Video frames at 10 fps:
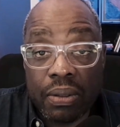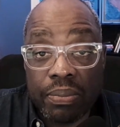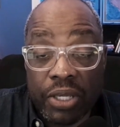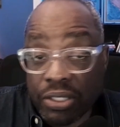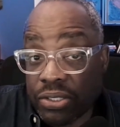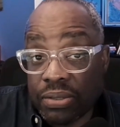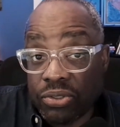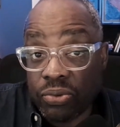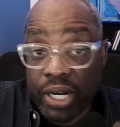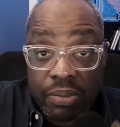because
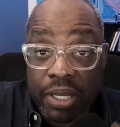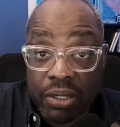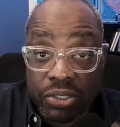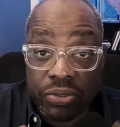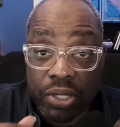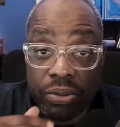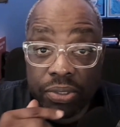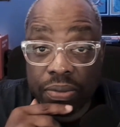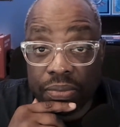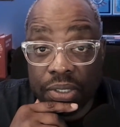direct mail, as you know,
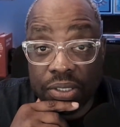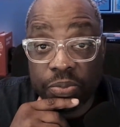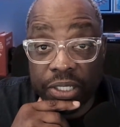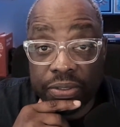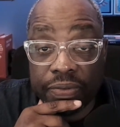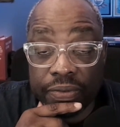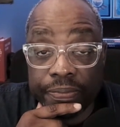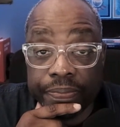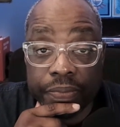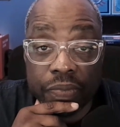is expensive,
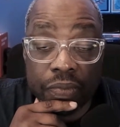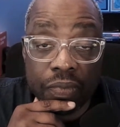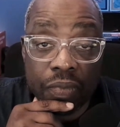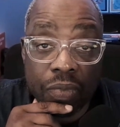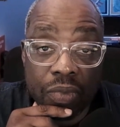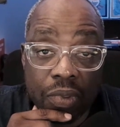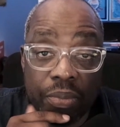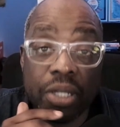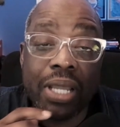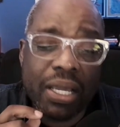
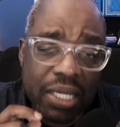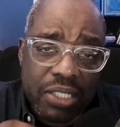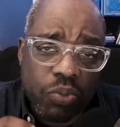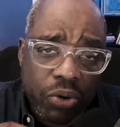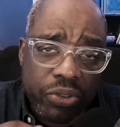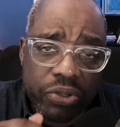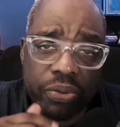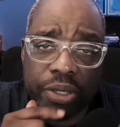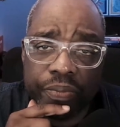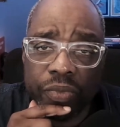but is worth
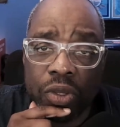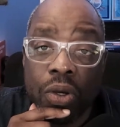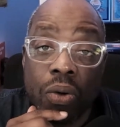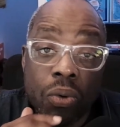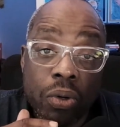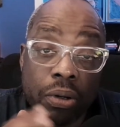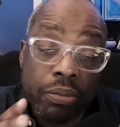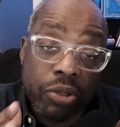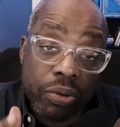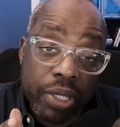doing. Or
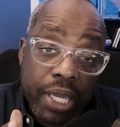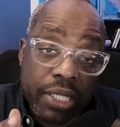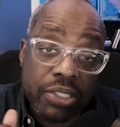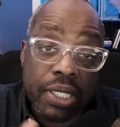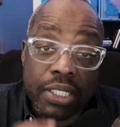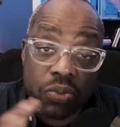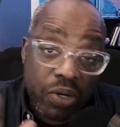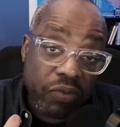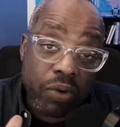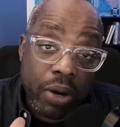you're engaged in a
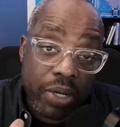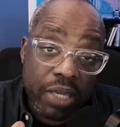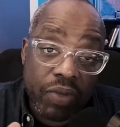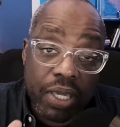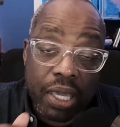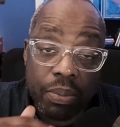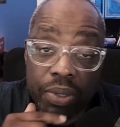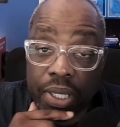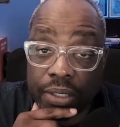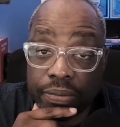24-hour giving
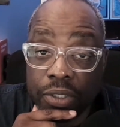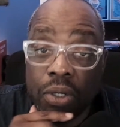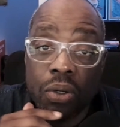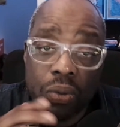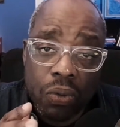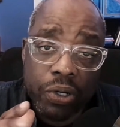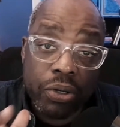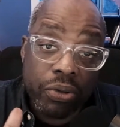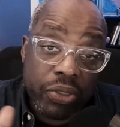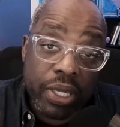campaign, or
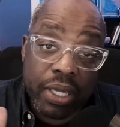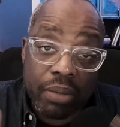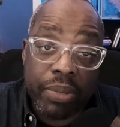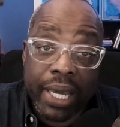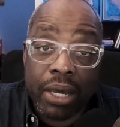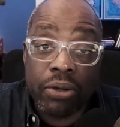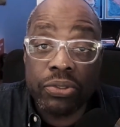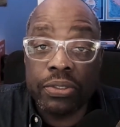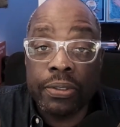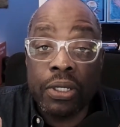you're thinking
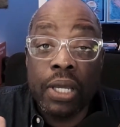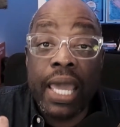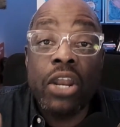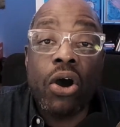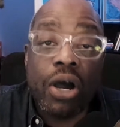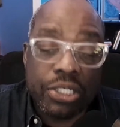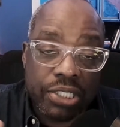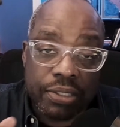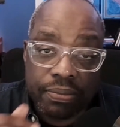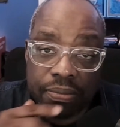about an auction,